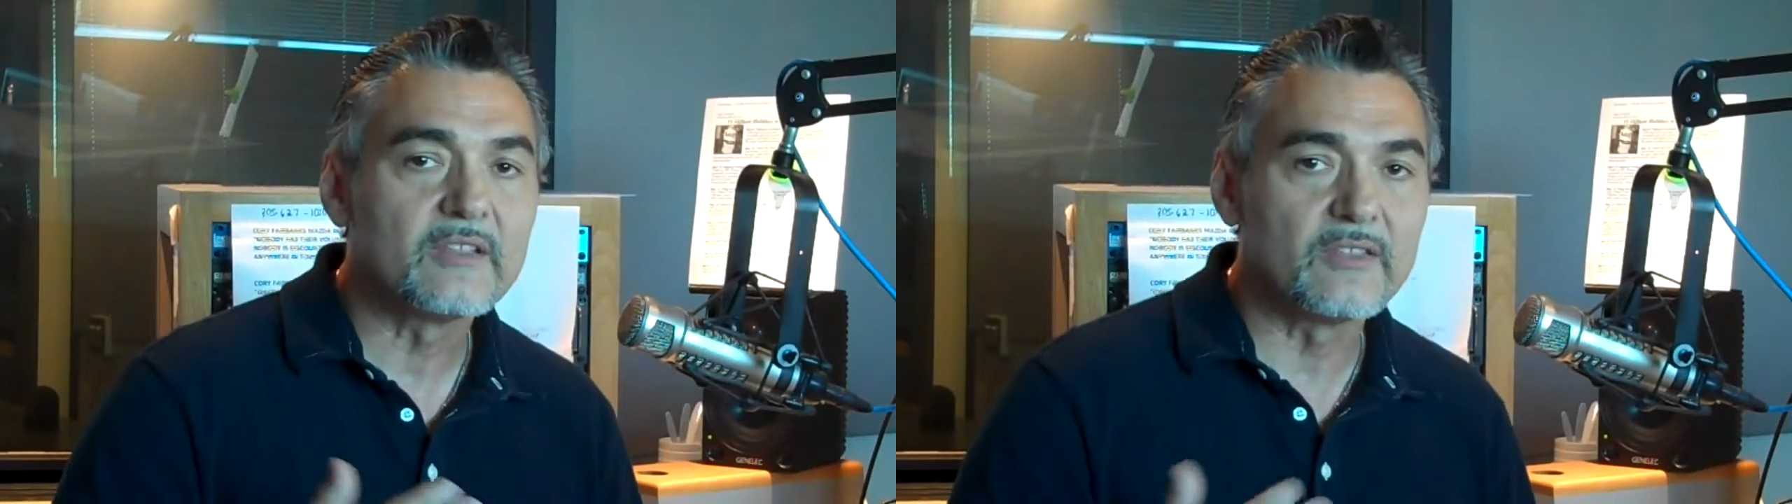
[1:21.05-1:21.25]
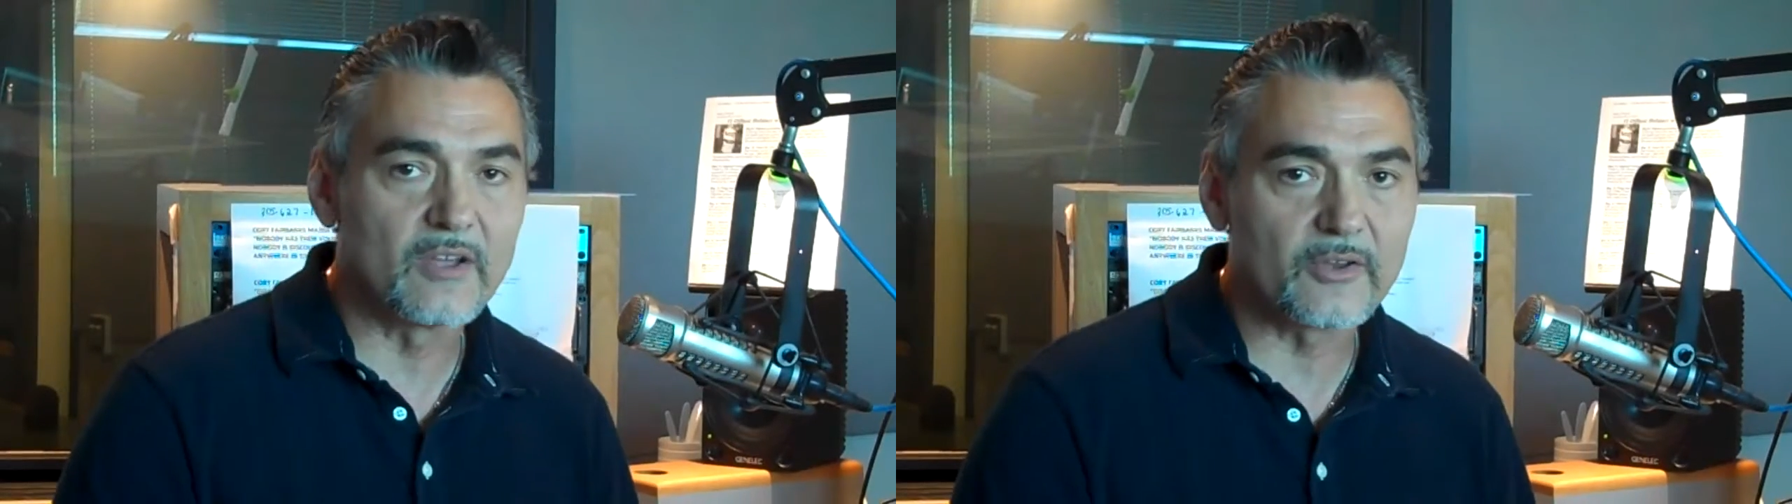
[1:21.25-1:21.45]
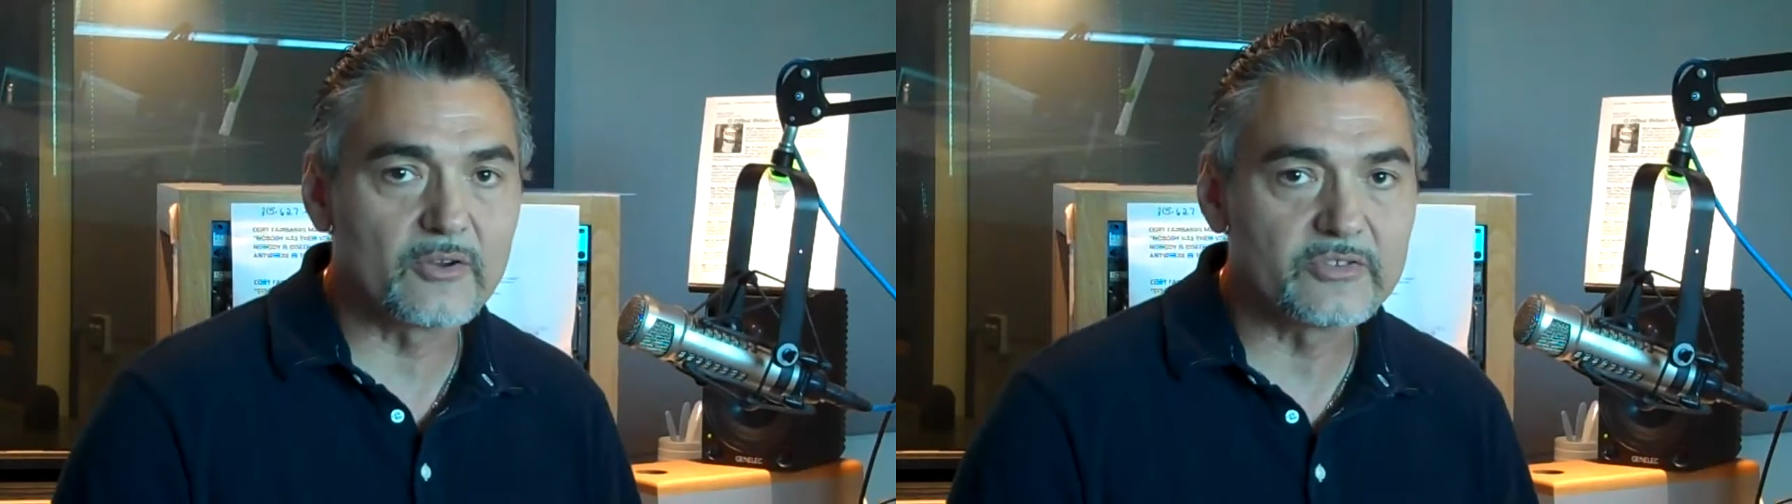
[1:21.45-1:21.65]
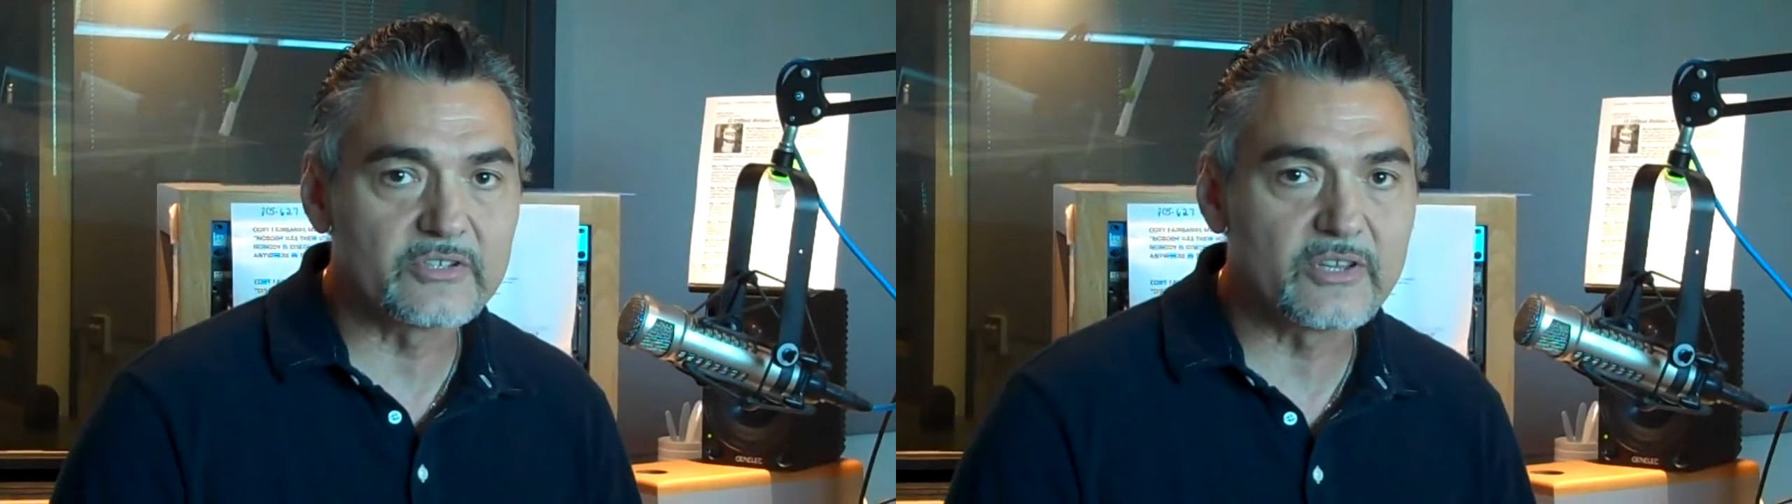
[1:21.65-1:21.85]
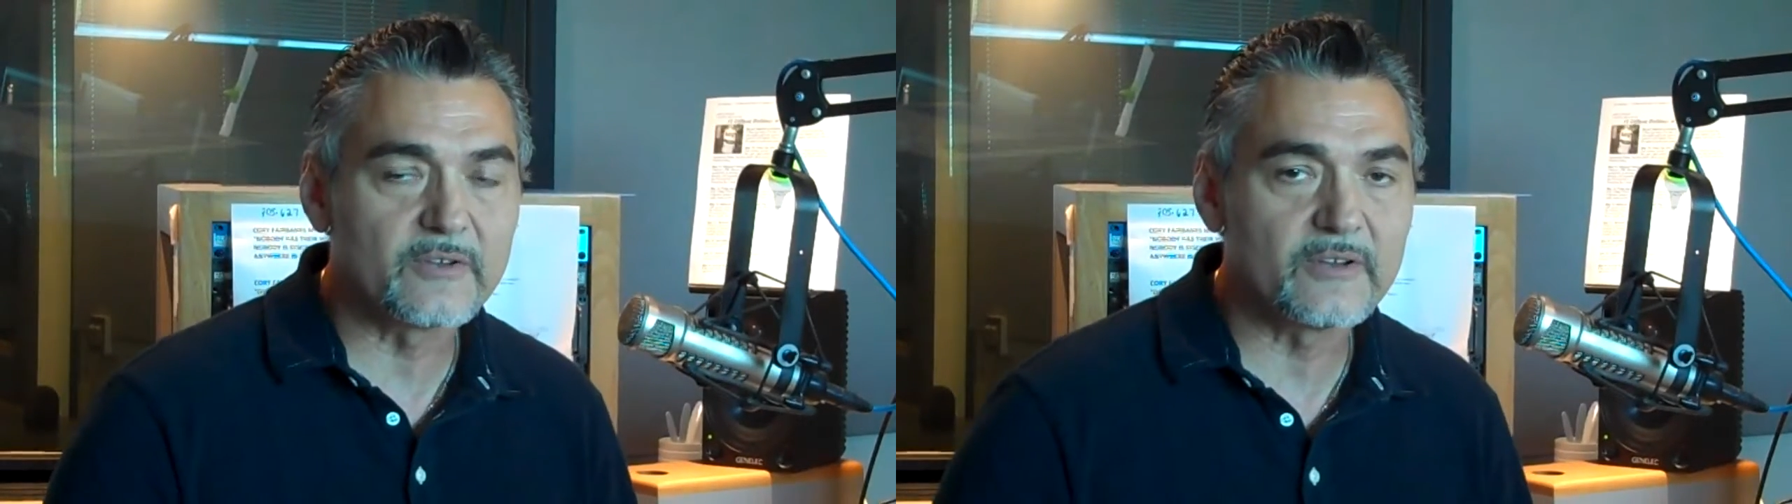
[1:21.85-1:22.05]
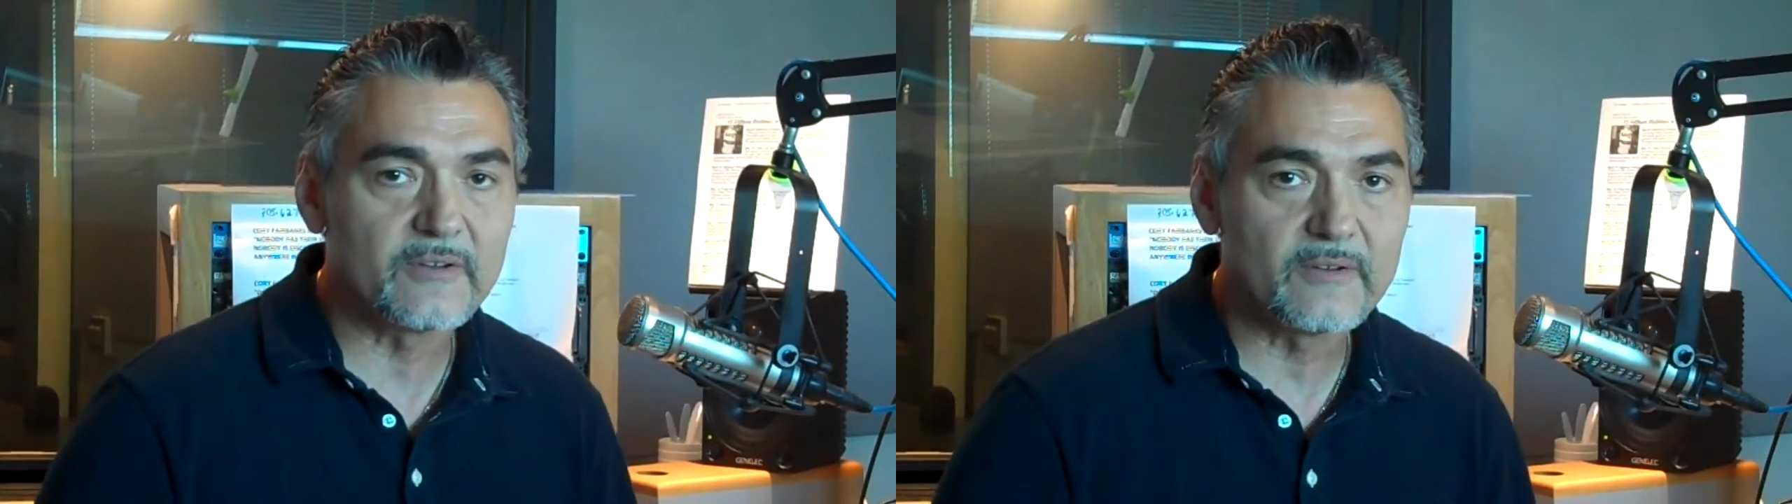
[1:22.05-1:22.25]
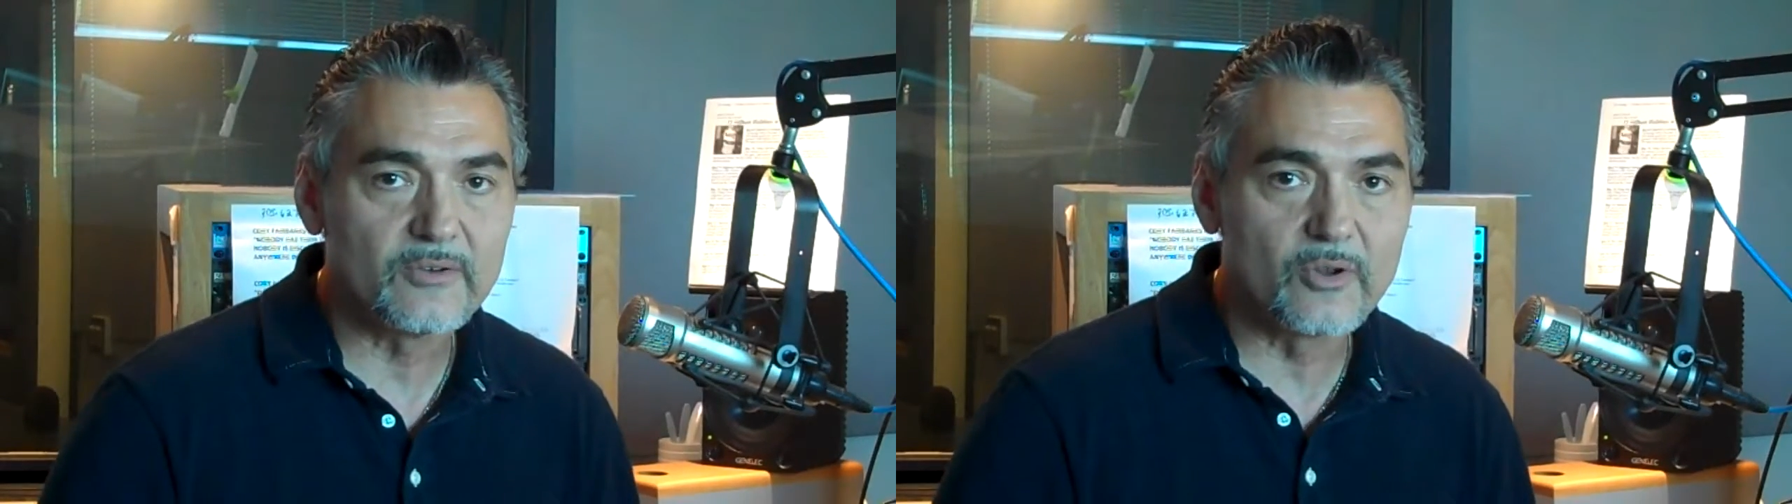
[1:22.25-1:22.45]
the other goes into the